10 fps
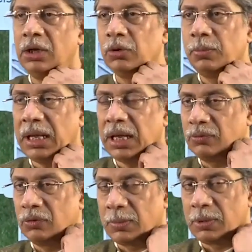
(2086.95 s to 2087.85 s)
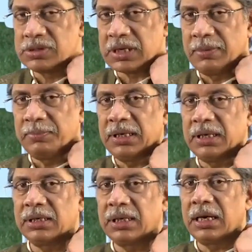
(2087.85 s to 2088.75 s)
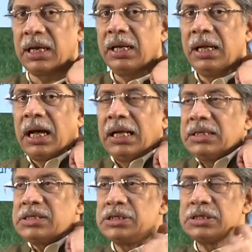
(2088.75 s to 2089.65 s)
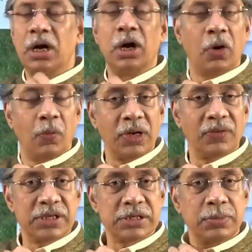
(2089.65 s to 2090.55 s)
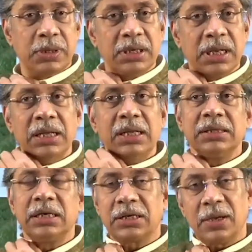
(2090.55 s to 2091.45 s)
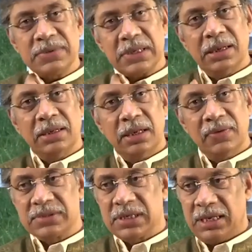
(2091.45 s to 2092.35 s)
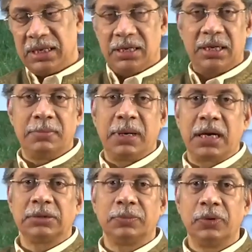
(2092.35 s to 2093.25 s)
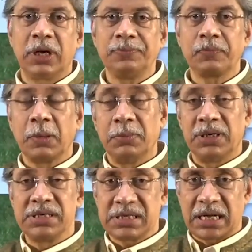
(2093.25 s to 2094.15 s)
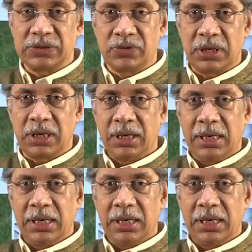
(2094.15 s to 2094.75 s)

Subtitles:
You may have known about Siberian crane, and this is one of these birds that comes and lives in Bharatpur bird sanctuary,